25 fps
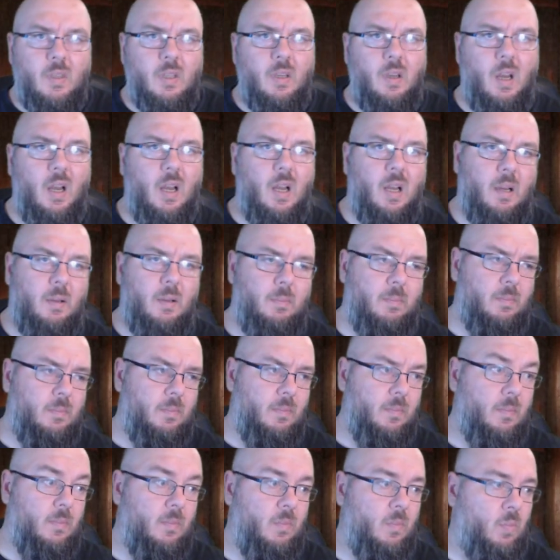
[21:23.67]

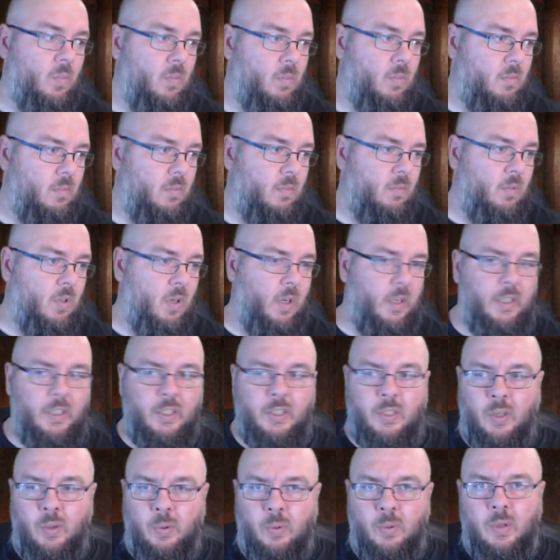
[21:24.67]
um, right,
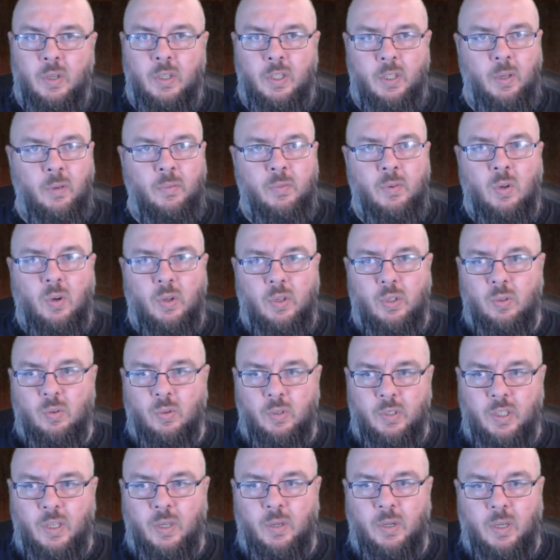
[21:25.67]
you you've got your
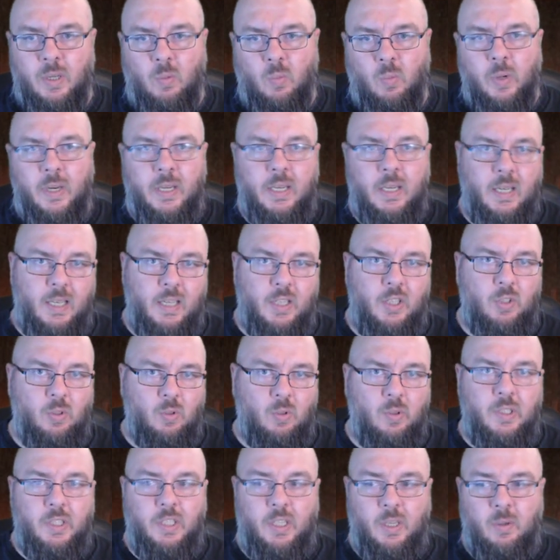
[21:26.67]
unit. We need
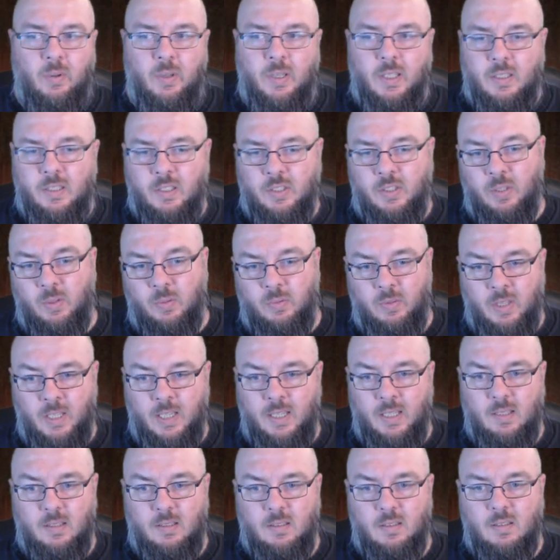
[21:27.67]
your unit to do
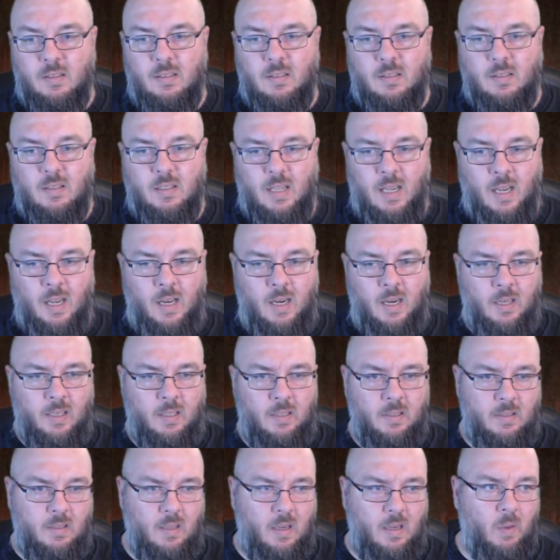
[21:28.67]
this,
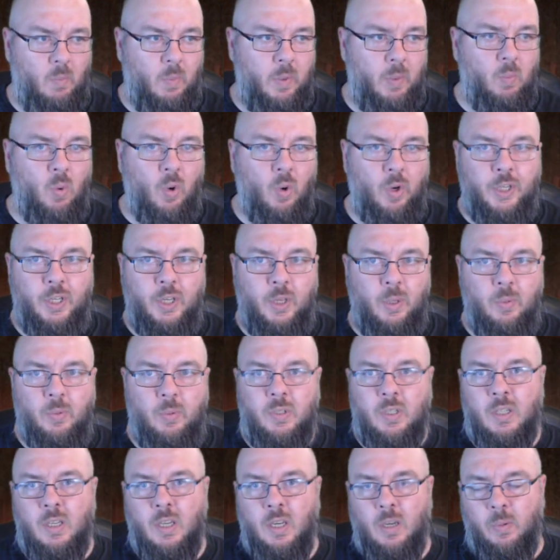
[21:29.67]
and uh, we want you
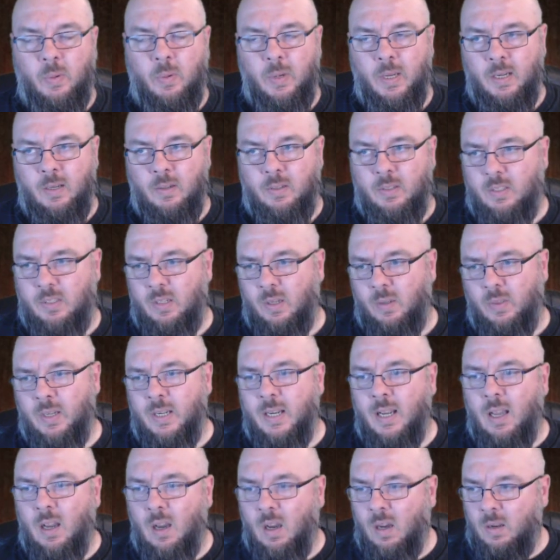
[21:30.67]
to go in. So
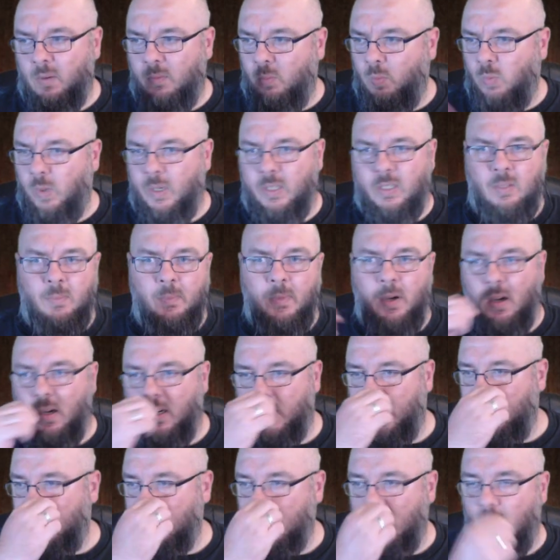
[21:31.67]
the our
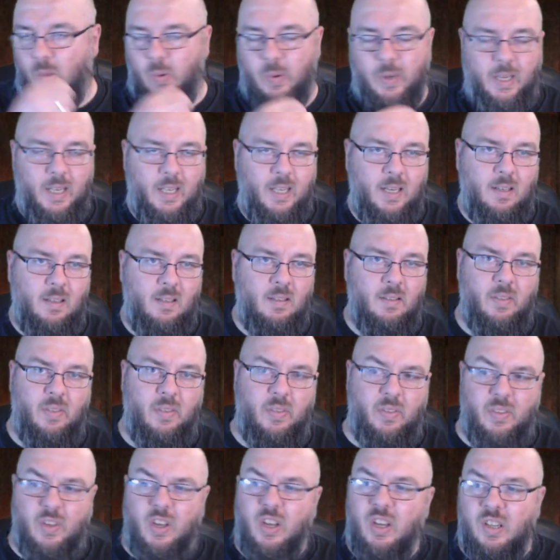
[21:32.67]
Mark is going in
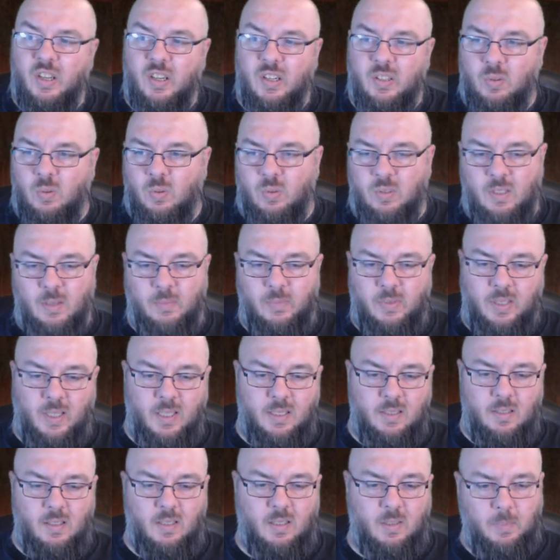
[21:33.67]
third or something
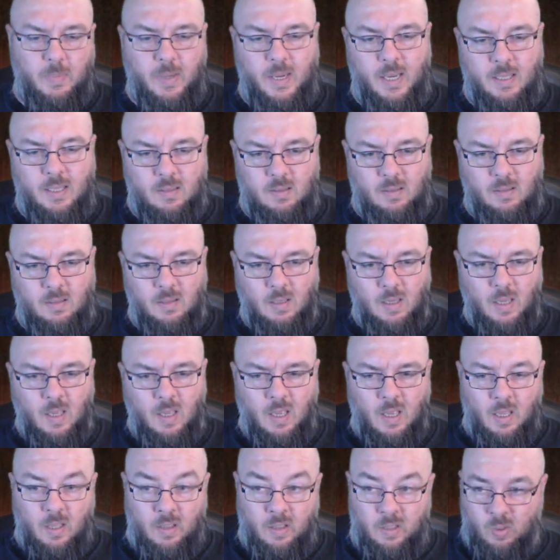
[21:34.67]
into this battle.
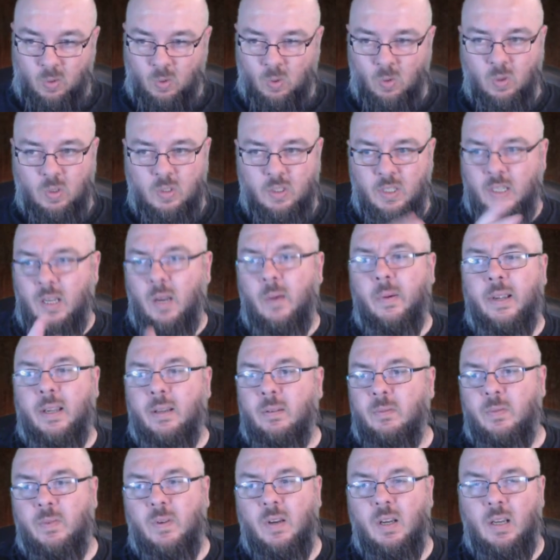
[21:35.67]
The Orcs are going
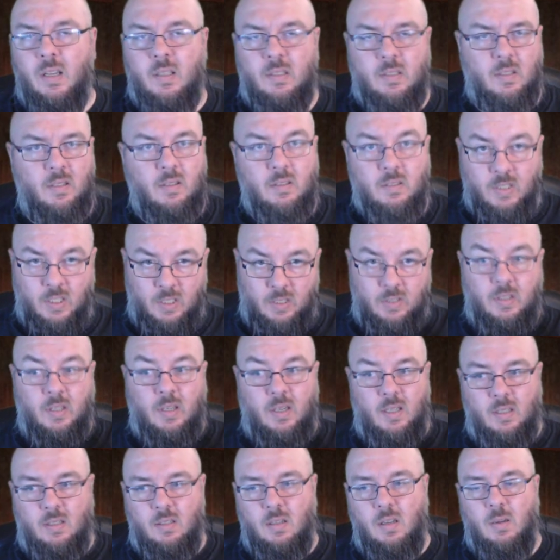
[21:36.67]
in first. Just an
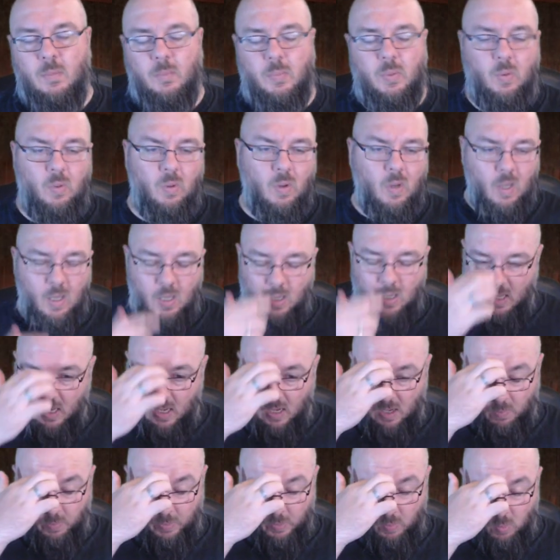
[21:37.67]
example.
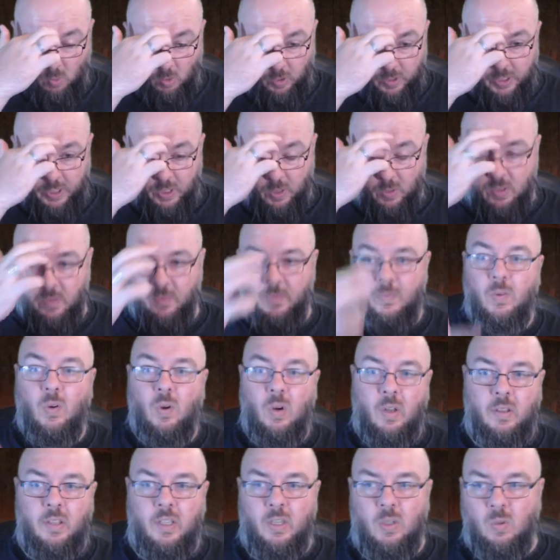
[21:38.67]
Uh, we want you to
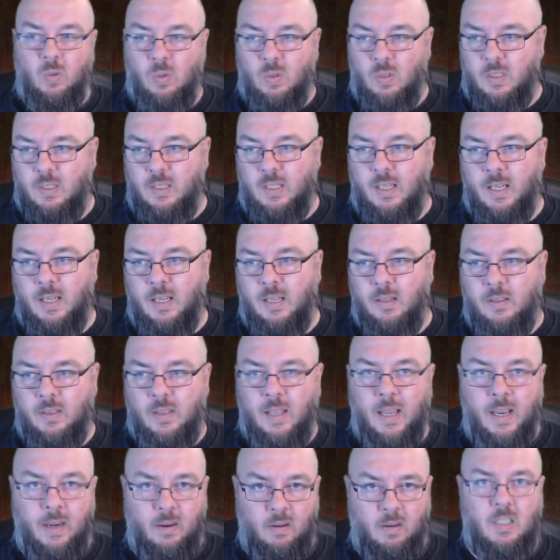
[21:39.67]
follow the Orcs in.
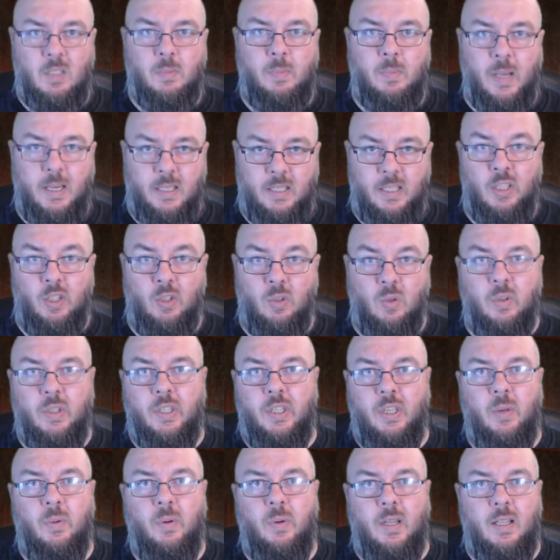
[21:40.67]
They are expecting your
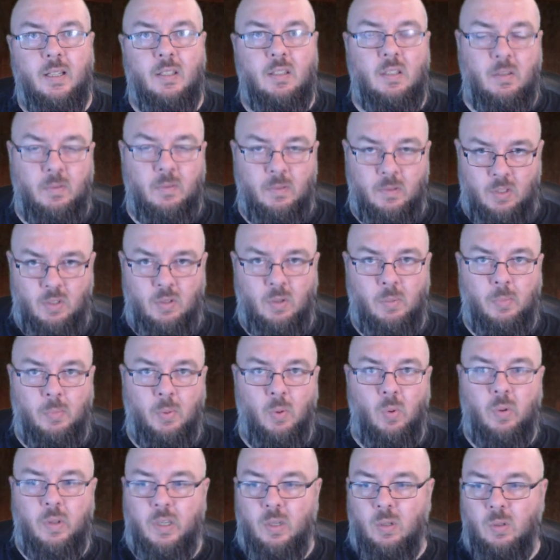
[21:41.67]
unit to
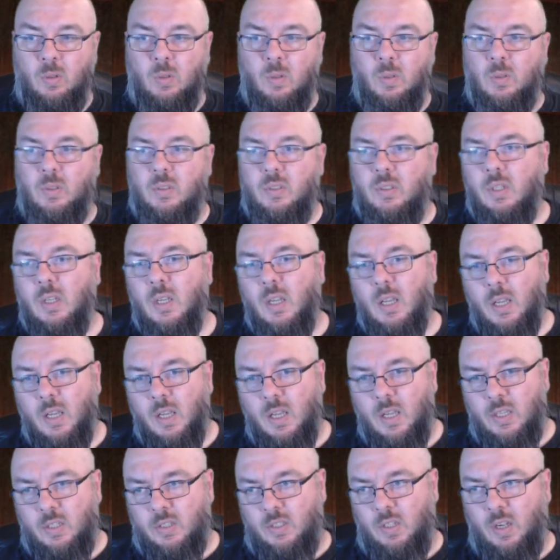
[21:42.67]
support the Orcs.
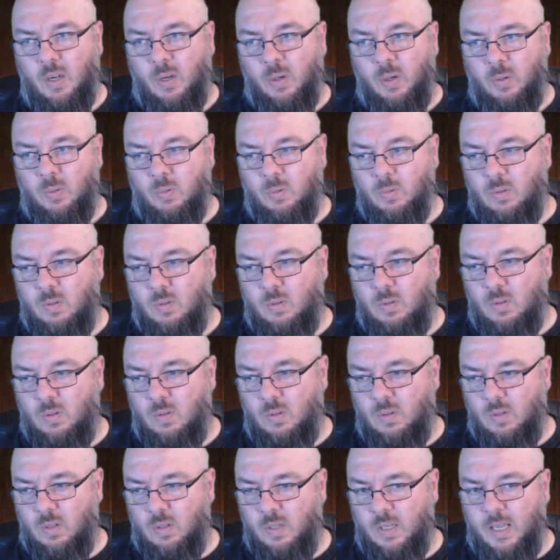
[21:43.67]
So
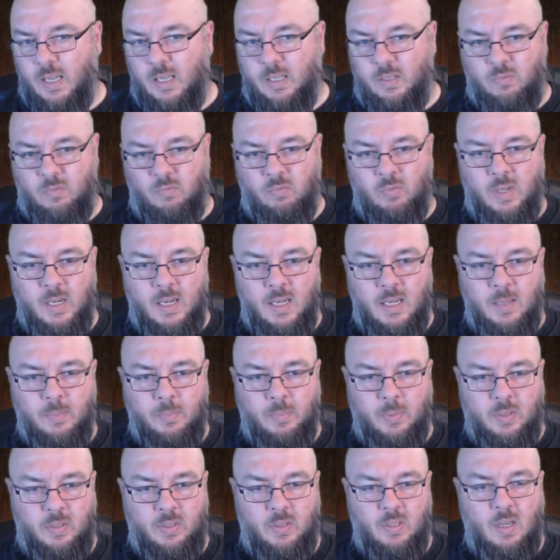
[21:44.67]
it's really
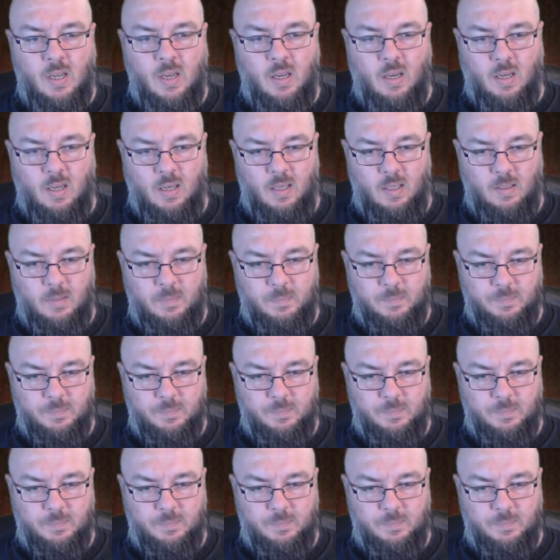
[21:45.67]
bizarre.